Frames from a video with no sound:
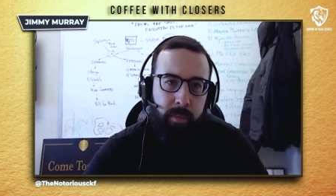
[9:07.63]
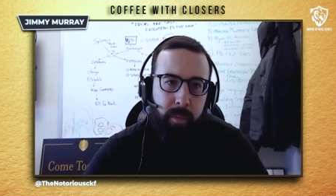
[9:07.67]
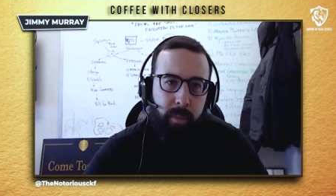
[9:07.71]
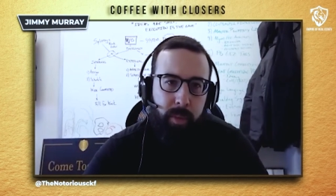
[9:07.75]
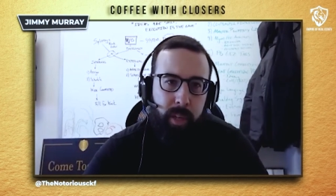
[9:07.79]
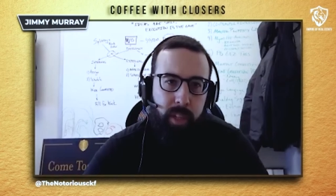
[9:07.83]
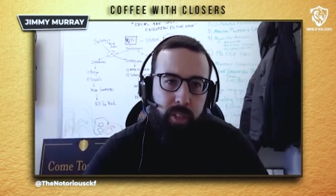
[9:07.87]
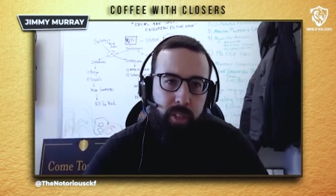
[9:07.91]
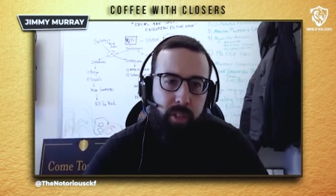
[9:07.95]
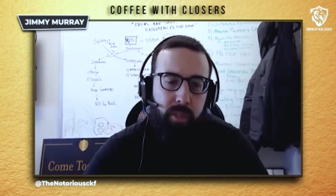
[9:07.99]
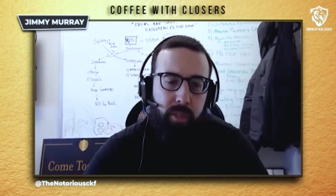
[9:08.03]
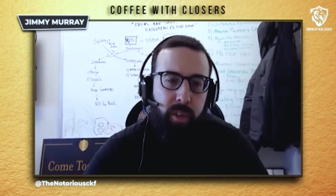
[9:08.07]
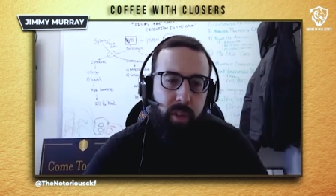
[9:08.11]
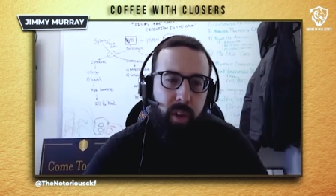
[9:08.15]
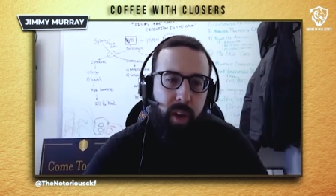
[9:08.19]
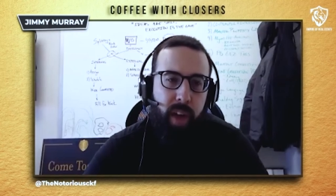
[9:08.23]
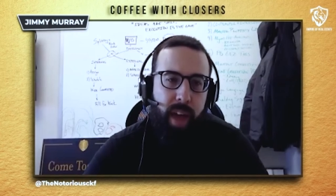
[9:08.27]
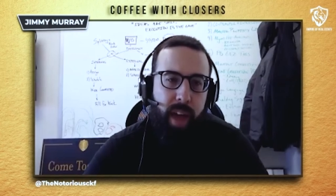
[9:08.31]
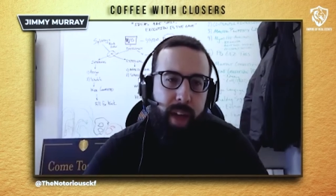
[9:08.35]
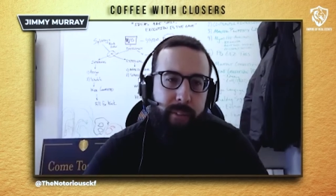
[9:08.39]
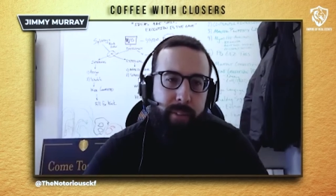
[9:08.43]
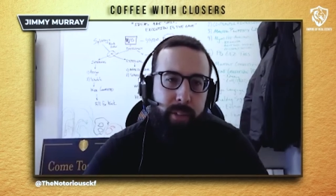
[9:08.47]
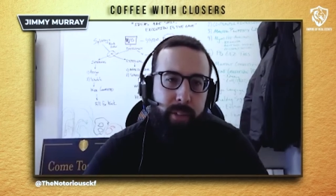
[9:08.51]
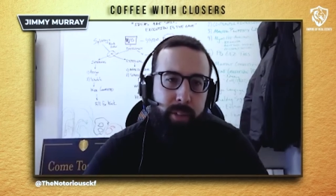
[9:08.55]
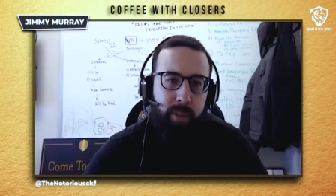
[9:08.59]
So if your average
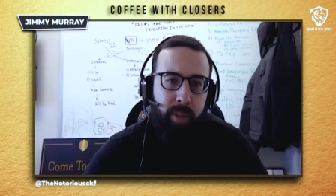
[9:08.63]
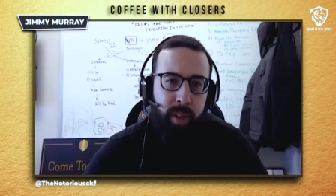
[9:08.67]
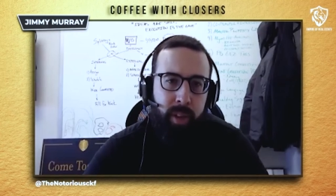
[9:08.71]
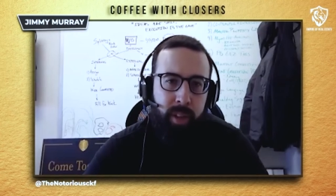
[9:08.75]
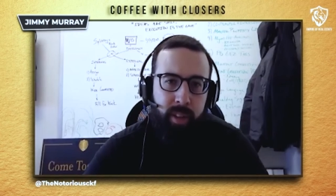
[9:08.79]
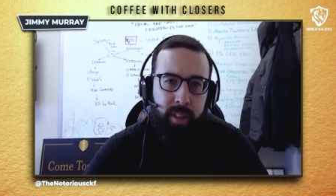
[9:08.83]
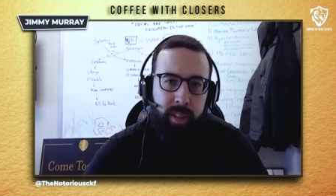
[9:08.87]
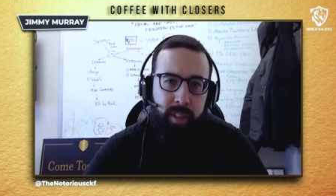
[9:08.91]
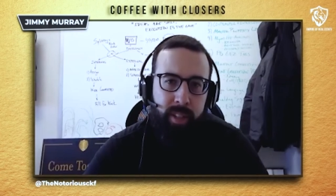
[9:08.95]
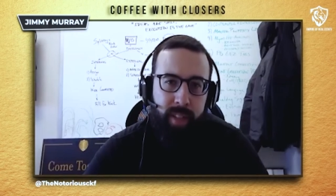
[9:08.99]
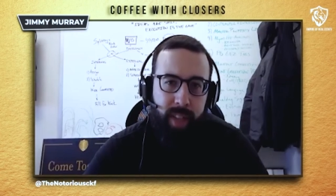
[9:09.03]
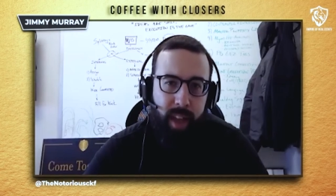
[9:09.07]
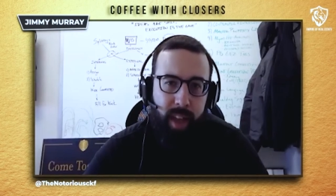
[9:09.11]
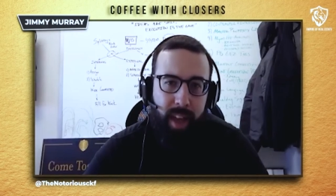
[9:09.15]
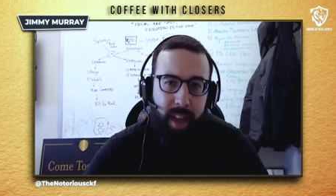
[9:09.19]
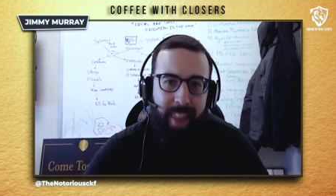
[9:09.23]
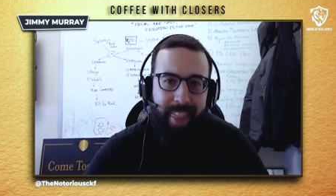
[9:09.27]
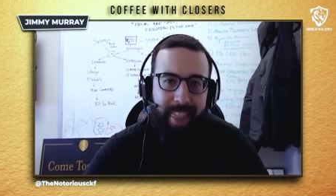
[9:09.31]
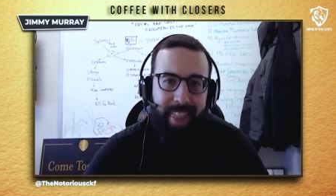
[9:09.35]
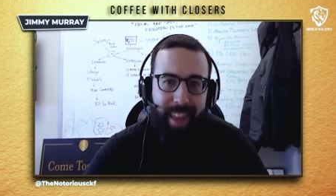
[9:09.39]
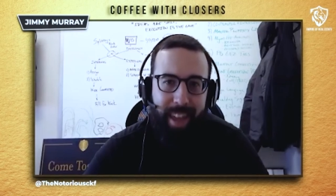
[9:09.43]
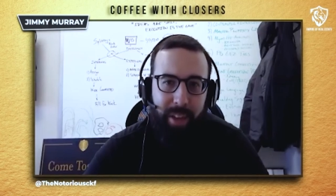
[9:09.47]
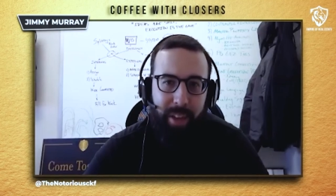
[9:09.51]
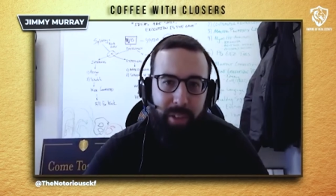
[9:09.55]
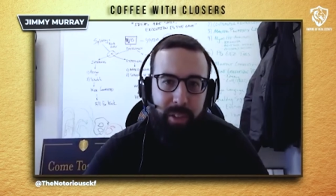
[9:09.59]
rent is
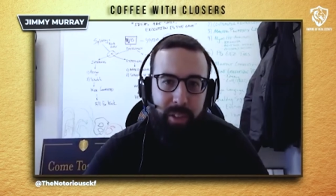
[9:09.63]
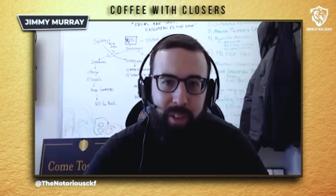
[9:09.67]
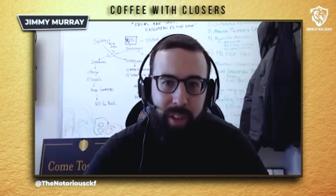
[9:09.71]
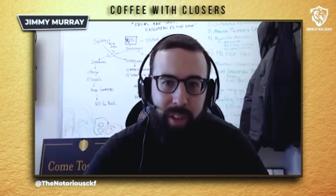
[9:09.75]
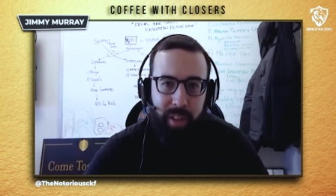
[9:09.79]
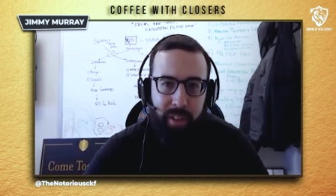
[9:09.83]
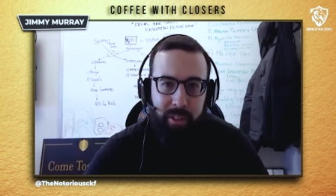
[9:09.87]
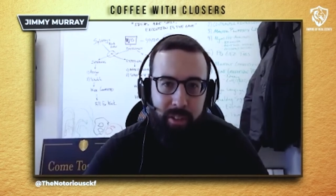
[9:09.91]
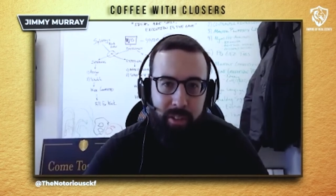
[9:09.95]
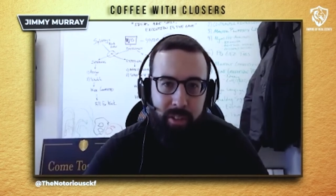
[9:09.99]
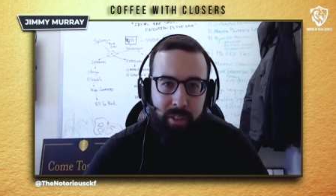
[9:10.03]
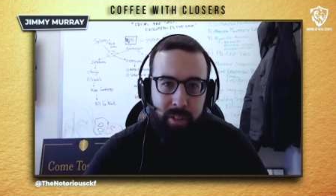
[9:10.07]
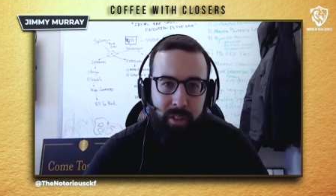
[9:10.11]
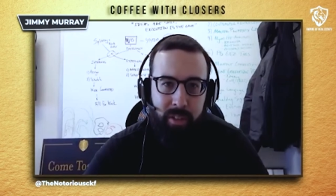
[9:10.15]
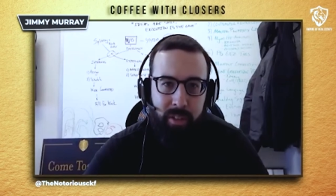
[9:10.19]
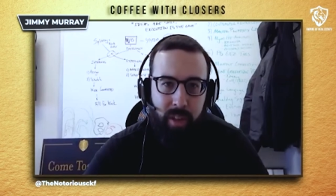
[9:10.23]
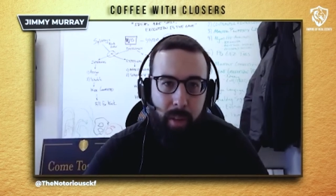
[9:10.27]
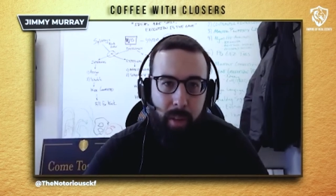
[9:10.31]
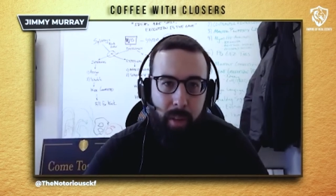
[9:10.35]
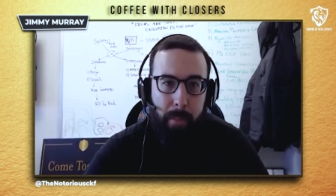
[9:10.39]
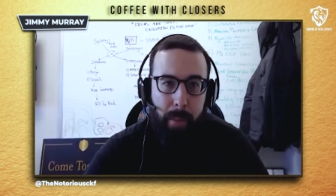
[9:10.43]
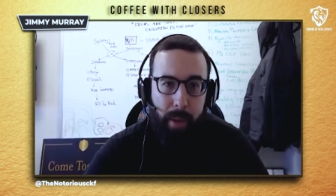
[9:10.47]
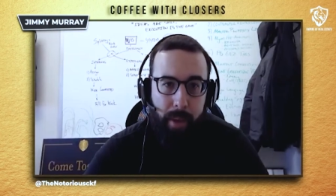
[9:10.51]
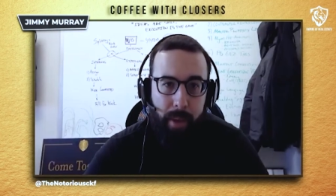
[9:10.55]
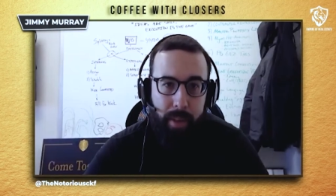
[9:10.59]
$1,000 a
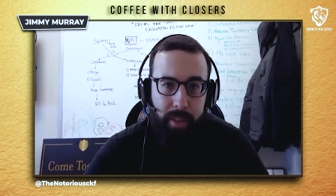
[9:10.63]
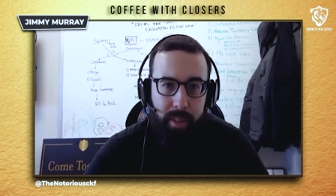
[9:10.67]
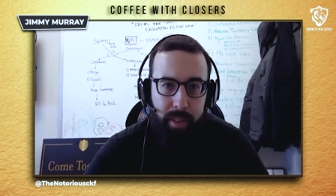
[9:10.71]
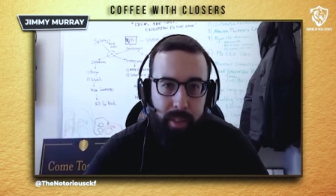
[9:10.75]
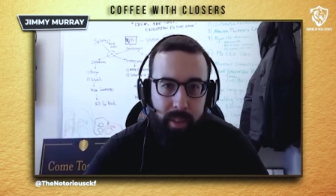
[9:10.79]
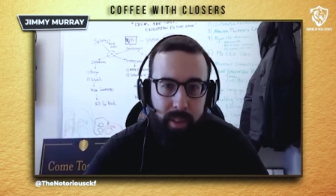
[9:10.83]
month,